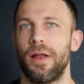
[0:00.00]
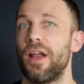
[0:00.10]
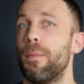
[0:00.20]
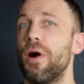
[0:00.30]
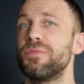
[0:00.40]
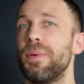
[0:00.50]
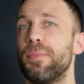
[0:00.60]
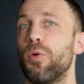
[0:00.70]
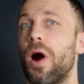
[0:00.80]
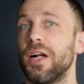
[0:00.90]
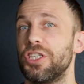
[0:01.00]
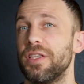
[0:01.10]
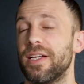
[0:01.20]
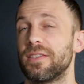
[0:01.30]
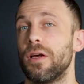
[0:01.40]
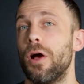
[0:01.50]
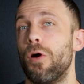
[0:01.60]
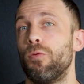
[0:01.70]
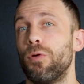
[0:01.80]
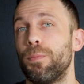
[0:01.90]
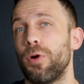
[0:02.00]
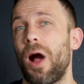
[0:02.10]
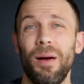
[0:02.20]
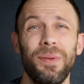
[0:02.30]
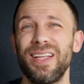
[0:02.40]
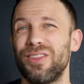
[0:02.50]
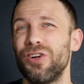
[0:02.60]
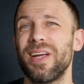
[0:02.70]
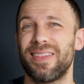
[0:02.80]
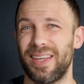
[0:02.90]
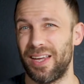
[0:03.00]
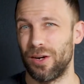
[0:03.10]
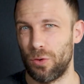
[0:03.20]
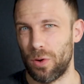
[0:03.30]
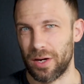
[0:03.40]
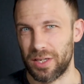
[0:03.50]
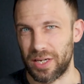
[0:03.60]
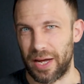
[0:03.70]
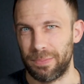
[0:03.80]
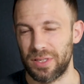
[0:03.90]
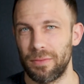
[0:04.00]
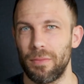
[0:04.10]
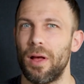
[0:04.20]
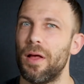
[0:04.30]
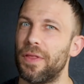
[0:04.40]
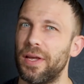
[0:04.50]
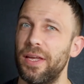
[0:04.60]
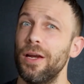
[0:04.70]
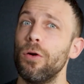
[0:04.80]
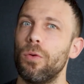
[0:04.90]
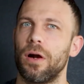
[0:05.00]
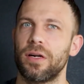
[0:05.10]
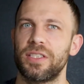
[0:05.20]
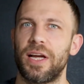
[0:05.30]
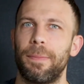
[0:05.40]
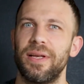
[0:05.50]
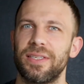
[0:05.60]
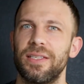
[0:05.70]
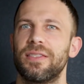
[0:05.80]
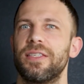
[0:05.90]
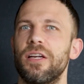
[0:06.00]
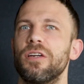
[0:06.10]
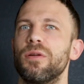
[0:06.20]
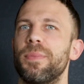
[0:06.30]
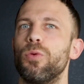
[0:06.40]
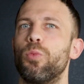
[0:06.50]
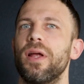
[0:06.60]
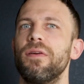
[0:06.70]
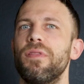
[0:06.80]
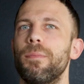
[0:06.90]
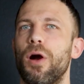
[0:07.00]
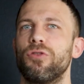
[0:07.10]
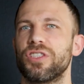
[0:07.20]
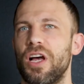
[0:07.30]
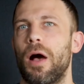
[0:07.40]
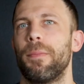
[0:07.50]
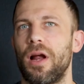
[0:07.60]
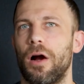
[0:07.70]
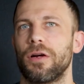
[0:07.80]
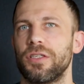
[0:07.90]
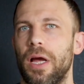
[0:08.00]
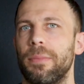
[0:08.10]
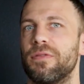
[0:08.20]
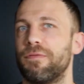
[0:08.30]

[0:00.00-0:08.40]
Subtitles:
Now, most people watching this will probably look at the hero archetype. The hero archetype is considered to be one of the most common archetypes